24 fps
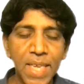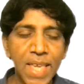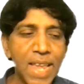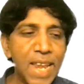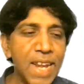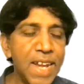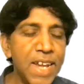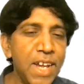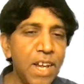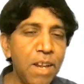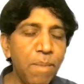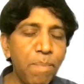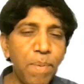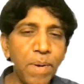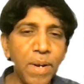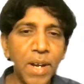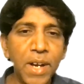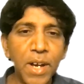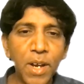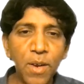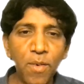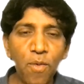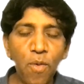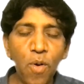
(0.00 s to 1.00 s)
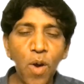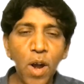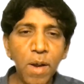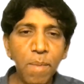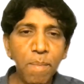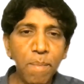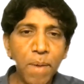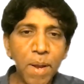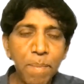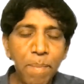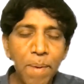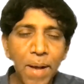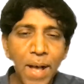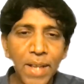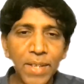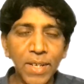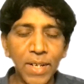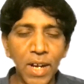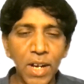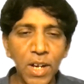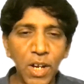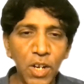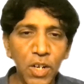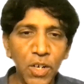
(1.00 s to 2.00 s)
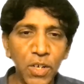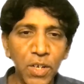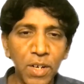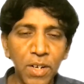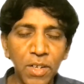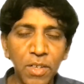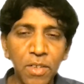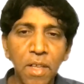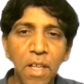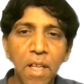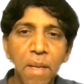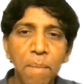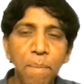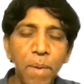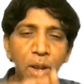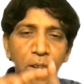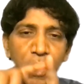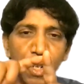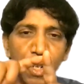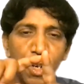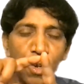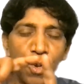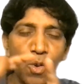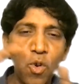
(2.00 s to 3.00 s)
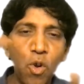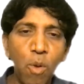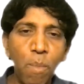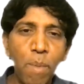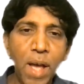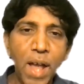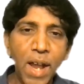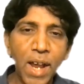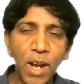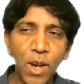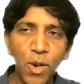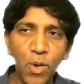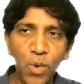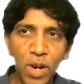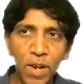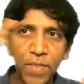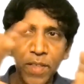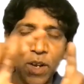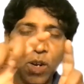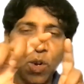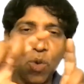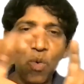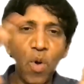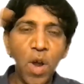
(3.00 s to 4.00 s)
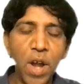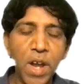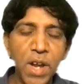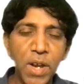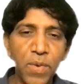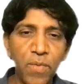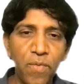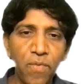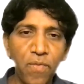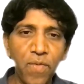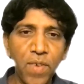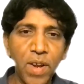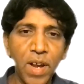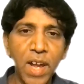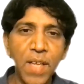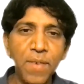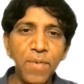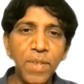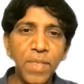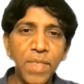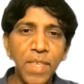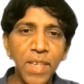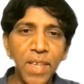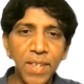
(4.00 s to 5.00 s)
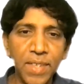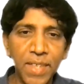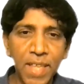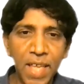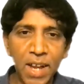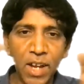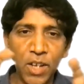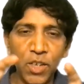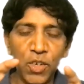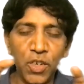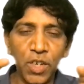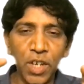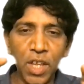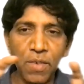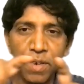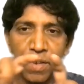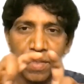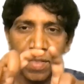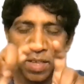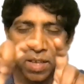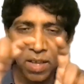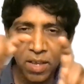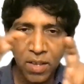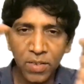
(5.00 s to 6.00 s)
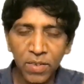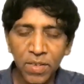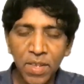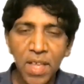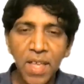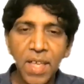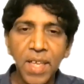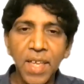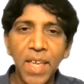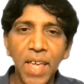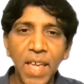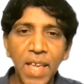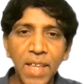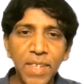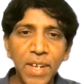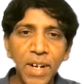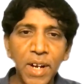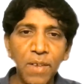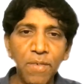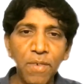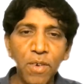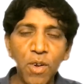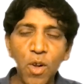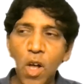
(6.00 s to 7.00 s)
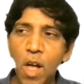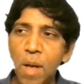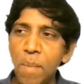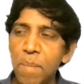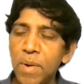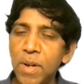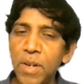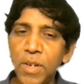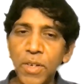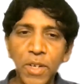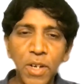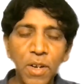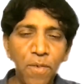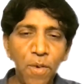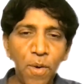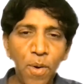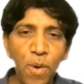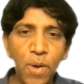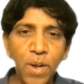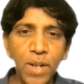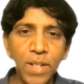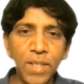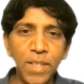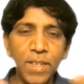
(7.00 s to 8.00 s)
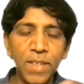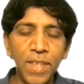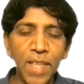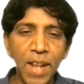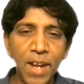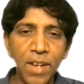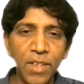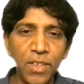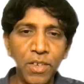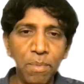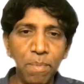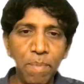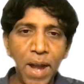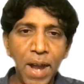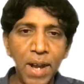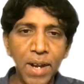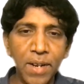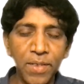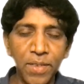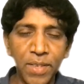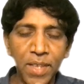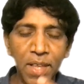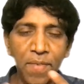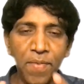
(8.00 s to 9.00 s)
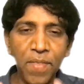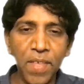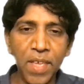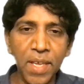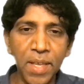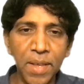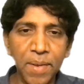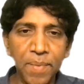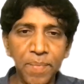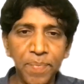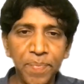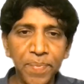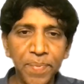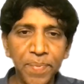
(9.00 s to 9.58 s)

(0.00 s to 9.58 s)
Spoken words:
independent of what my past condition is, because now go back and look at that quantum field, everything is energy, everything is a set of combination of all these energy patterns are there,